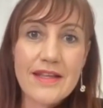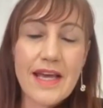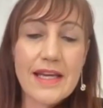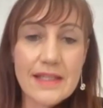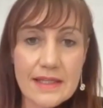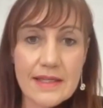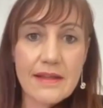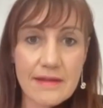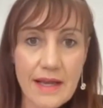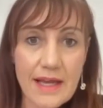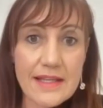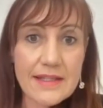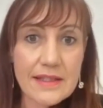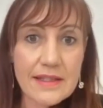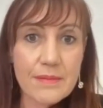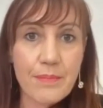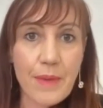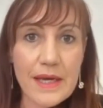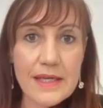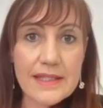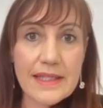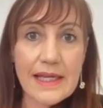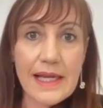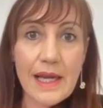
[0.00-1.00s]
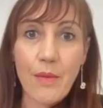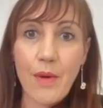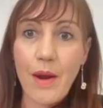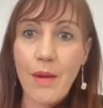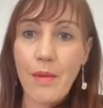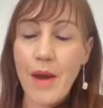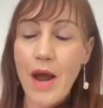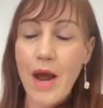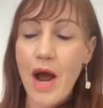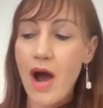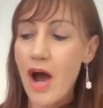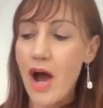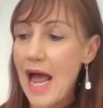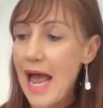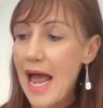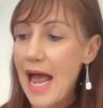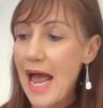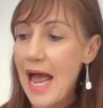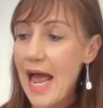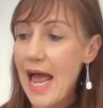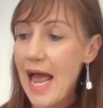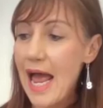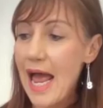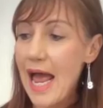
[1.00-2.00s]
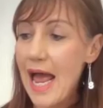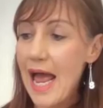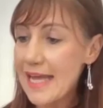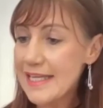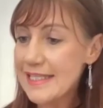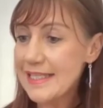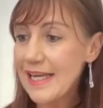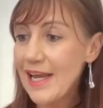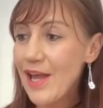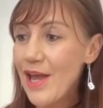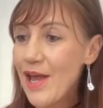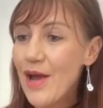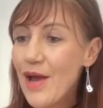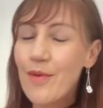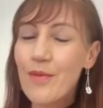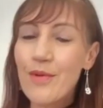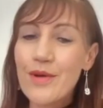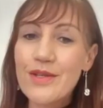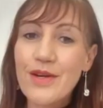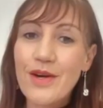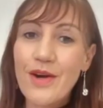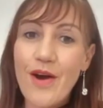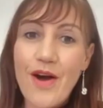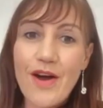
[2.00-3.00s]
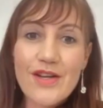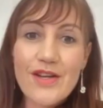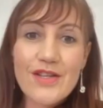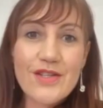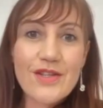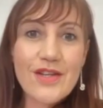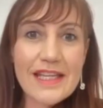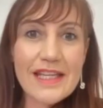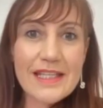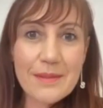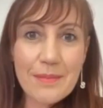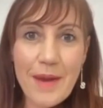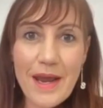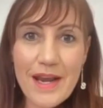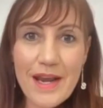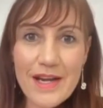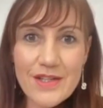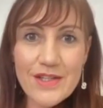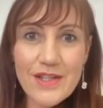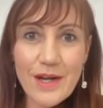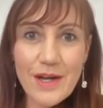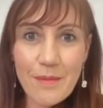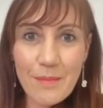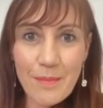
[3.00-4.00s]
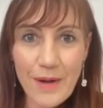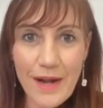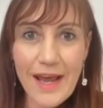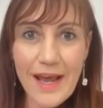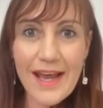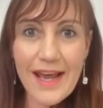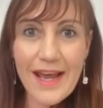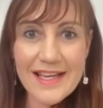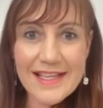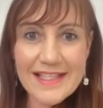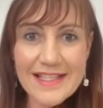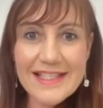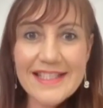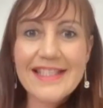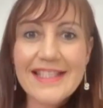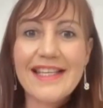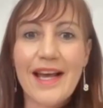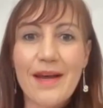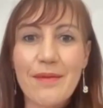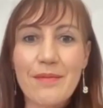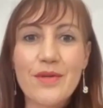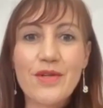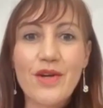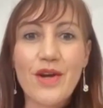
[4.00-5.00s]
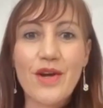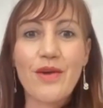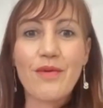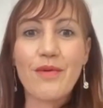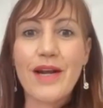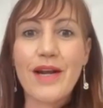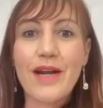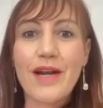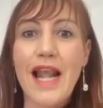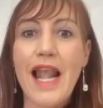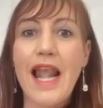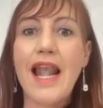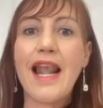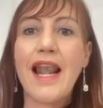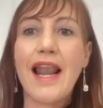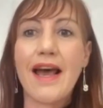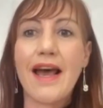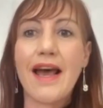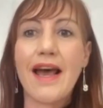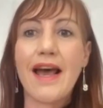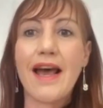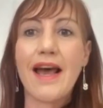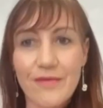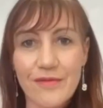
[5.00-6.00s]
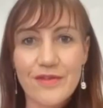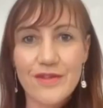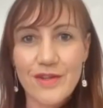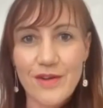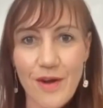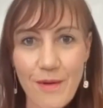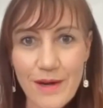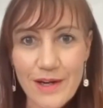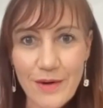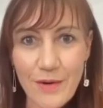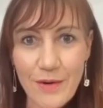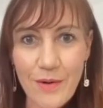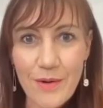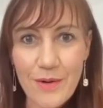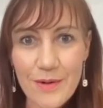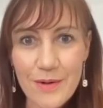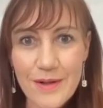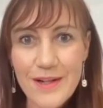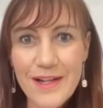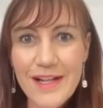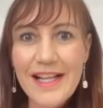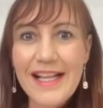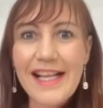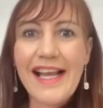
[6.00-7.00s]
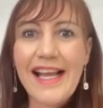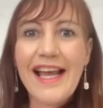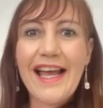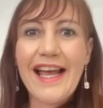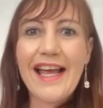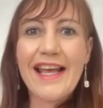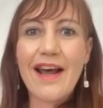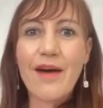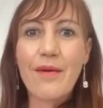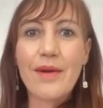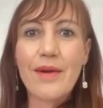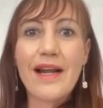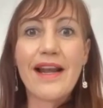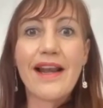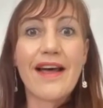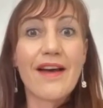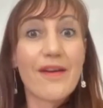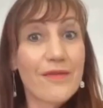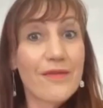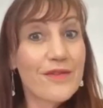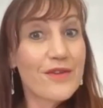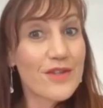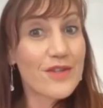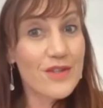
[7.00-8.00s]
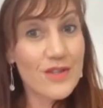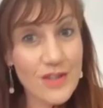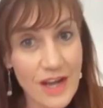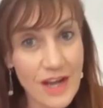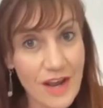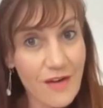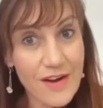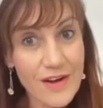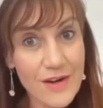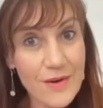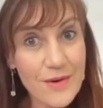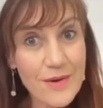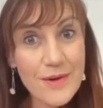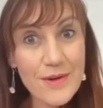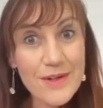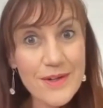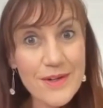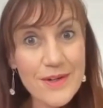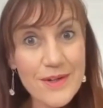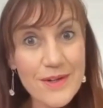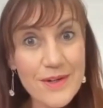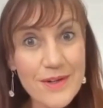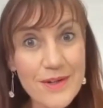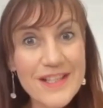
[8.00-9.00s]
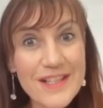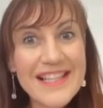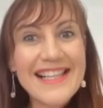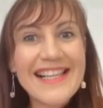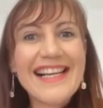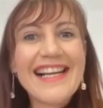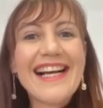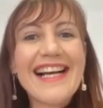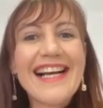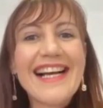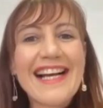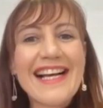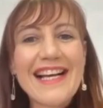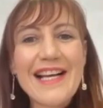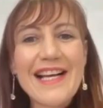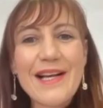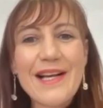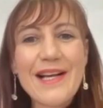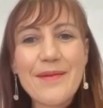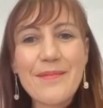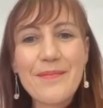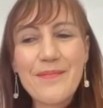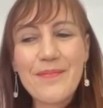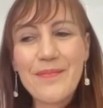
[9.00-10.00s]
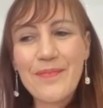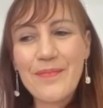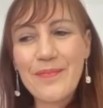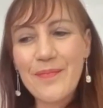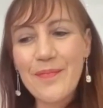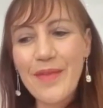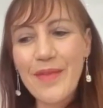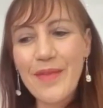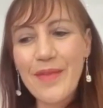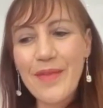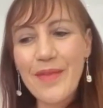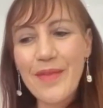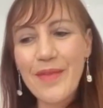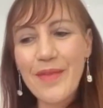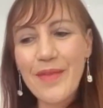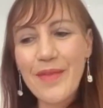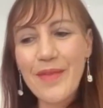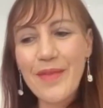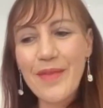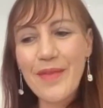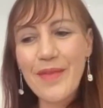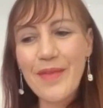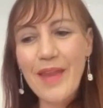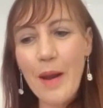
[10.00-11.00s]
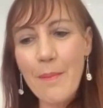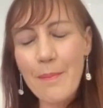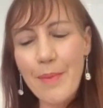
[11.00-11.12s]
that's basically where we are at. With regards to expansion plans, I'm sure you would love to know it all, and I would love to share it all. But